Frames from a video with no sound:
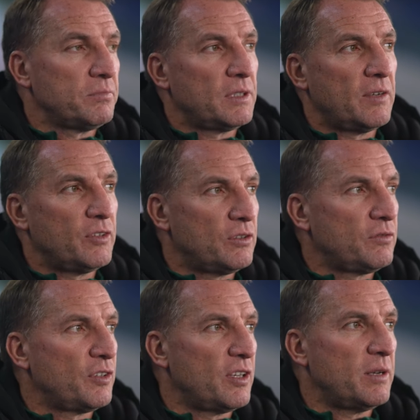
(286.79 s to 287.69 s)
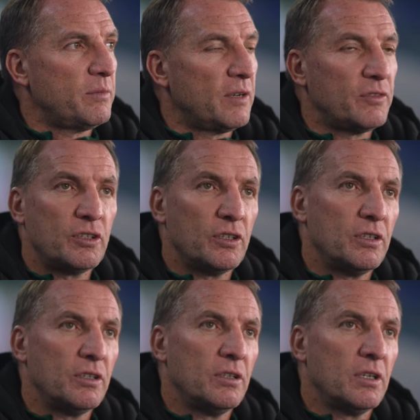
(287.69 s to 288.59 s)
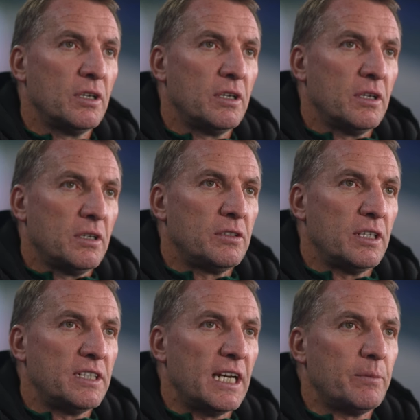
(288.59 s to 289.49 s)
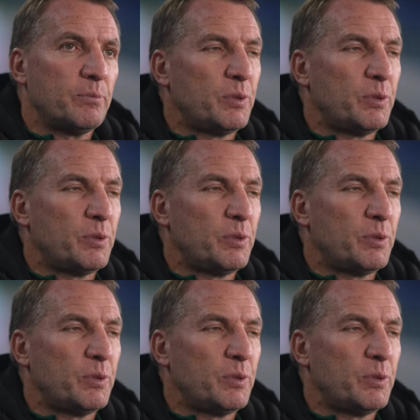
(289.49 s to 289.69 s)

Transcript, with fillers: having to adapt.